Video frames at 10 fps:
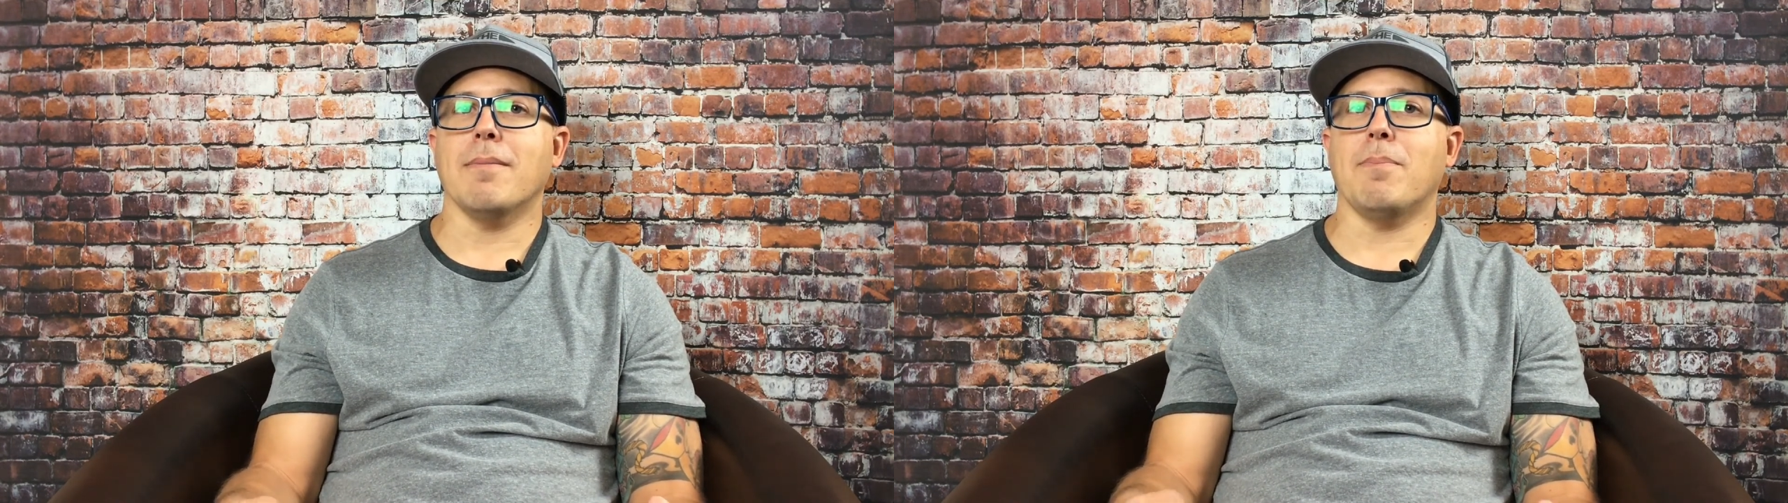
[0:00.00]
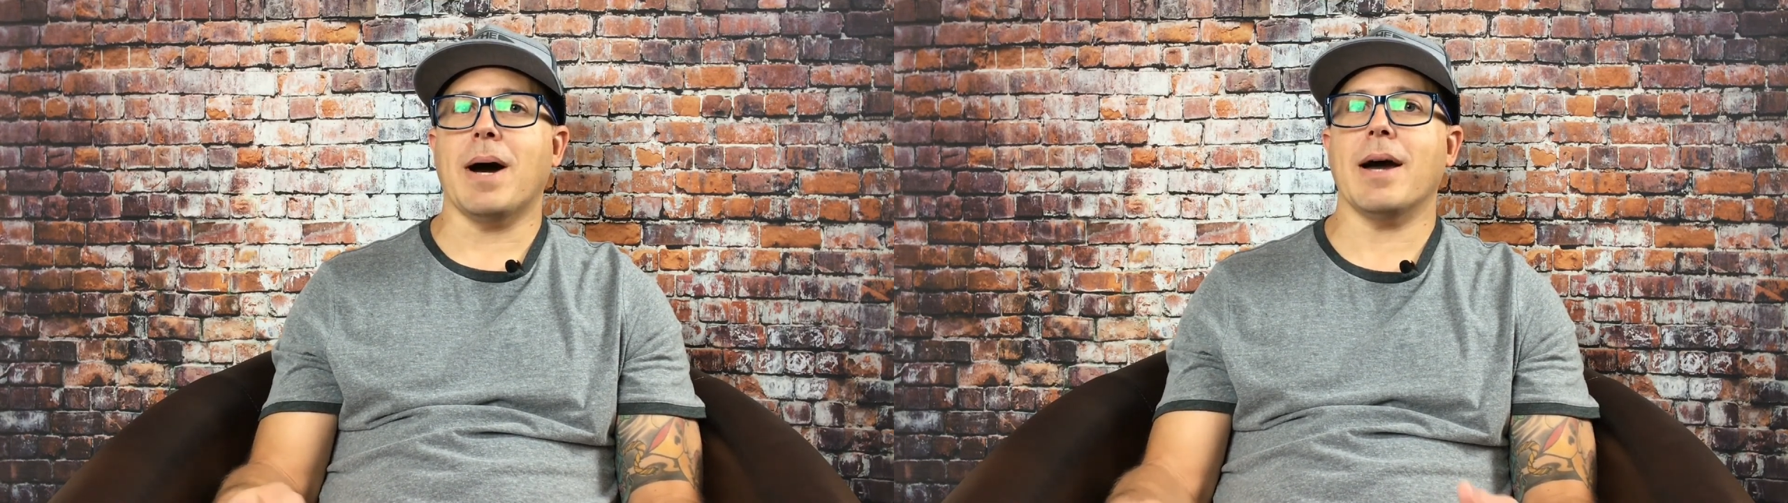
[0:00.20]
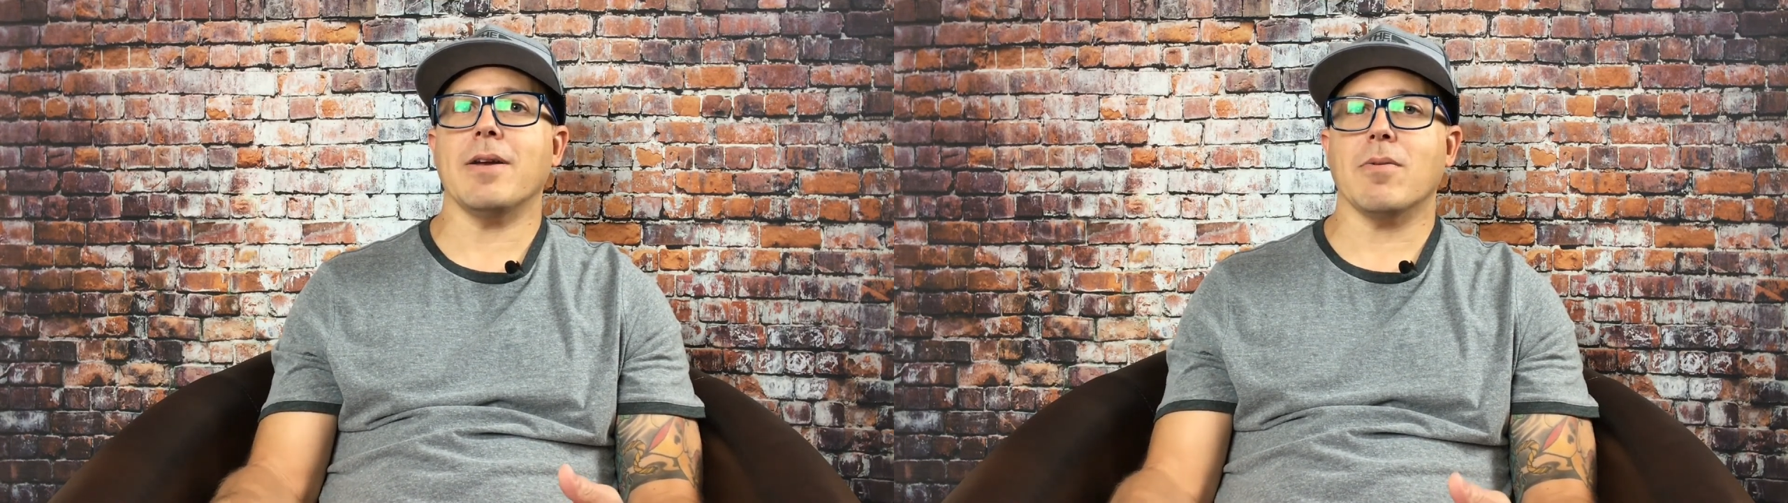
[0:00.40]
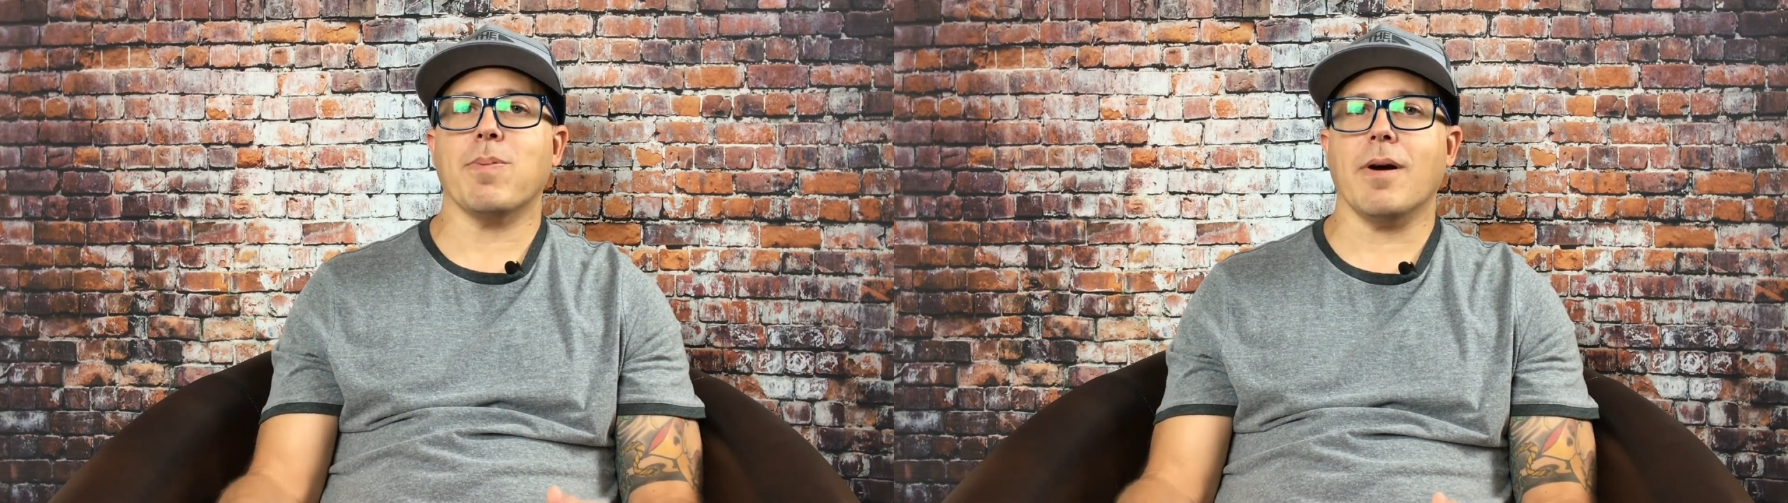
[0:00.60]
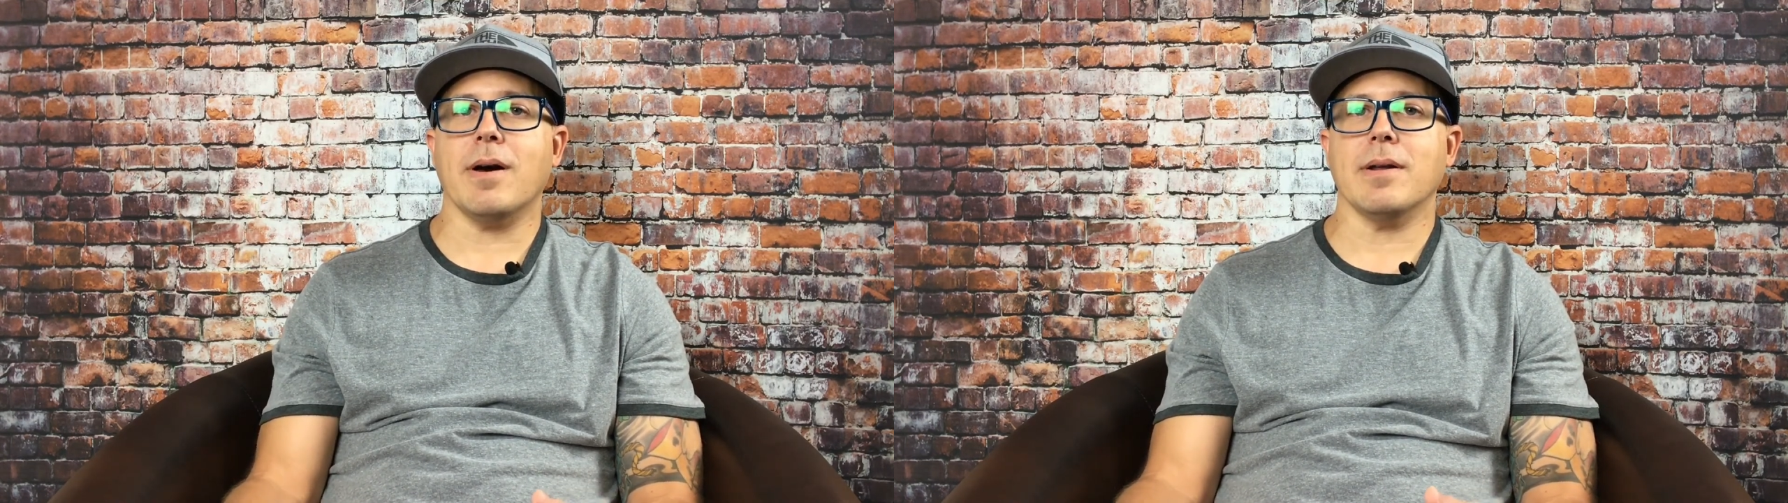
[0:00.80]
buy your
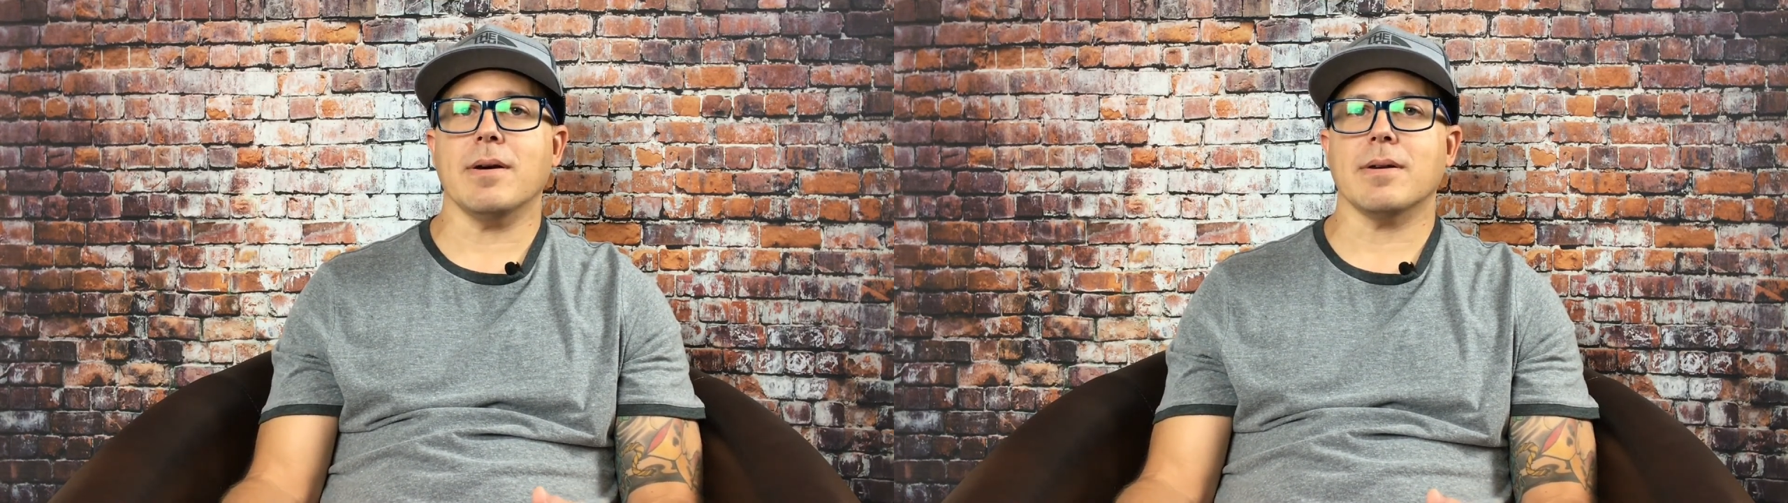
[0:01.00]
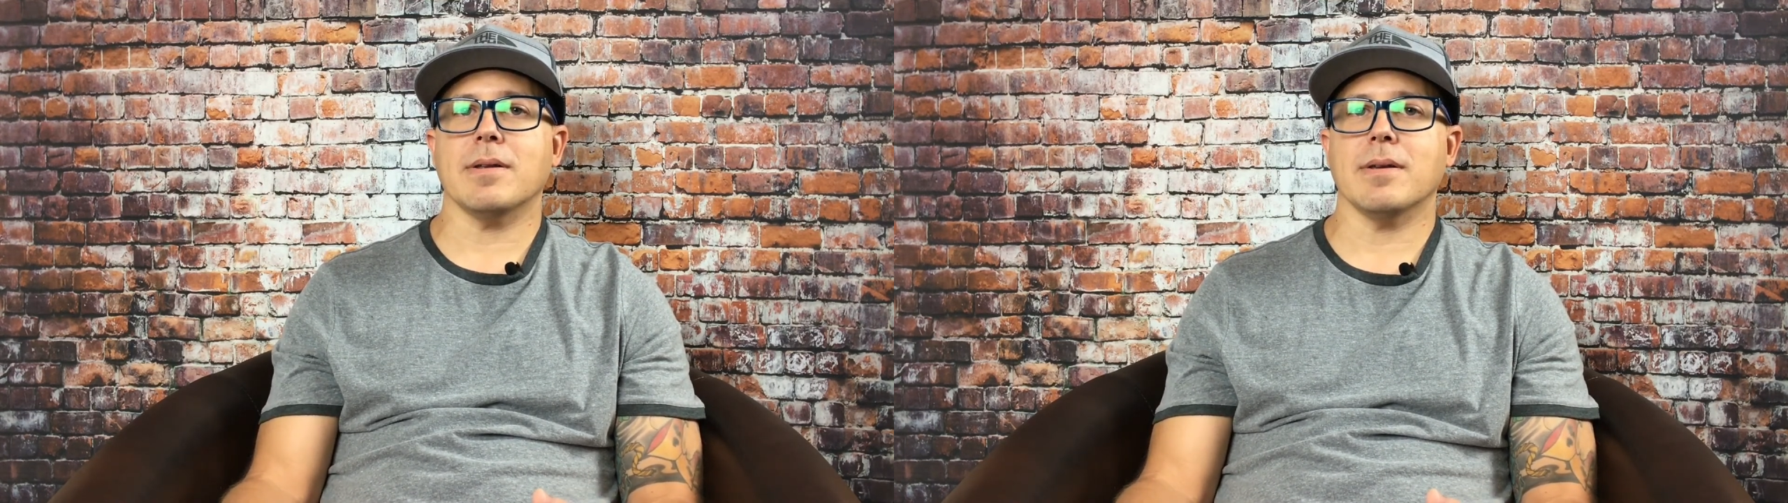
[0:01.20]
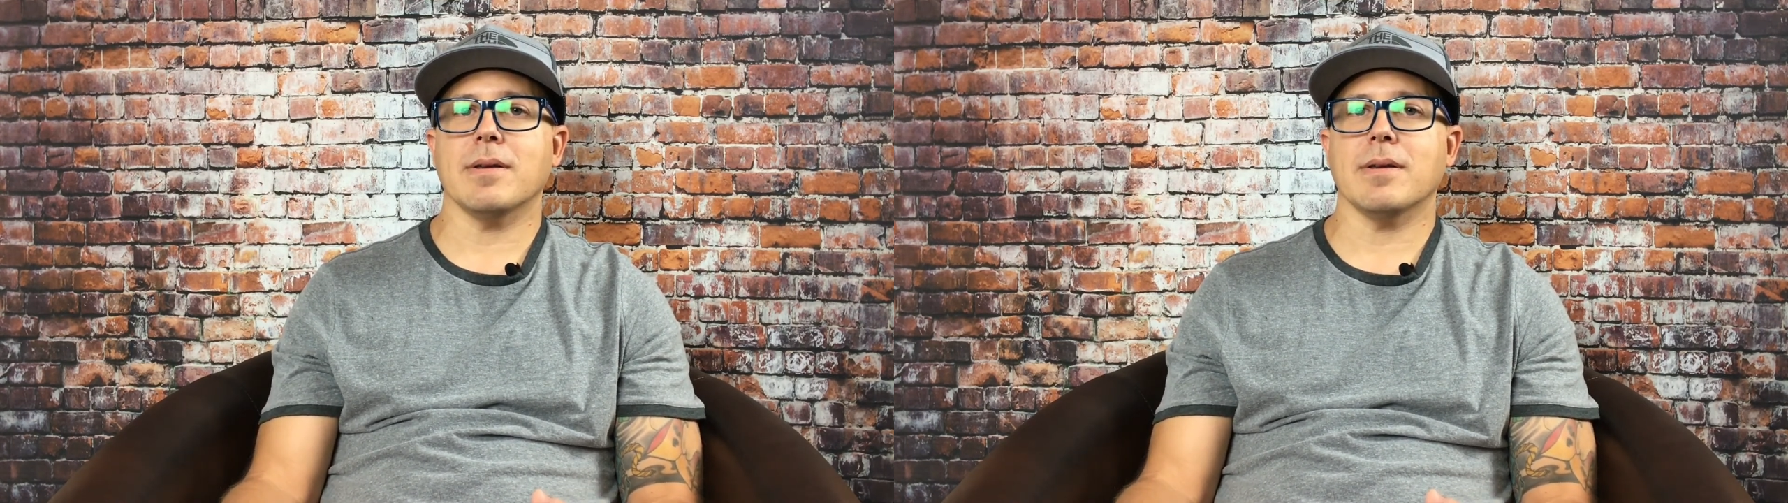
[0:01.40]
product